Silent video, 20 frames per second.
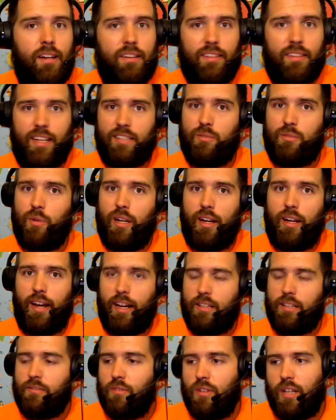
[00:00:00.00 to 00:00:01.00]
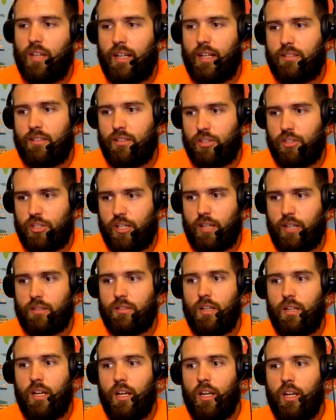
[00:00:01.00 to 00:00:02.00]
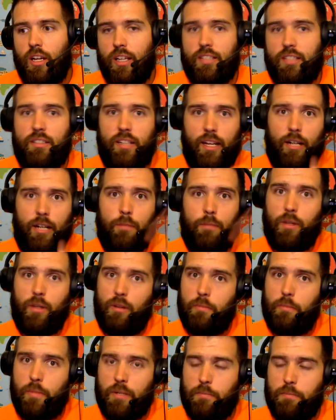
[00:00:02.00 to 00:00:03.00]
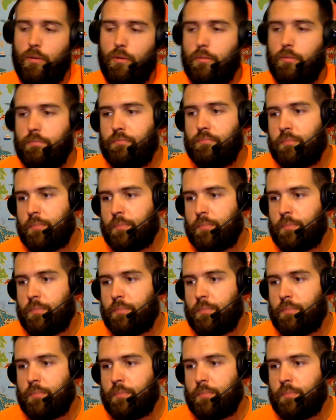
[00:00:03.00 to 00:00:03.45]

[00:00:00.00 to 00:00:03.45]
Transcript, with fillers: That's why I ask for likes and shares is to help other people.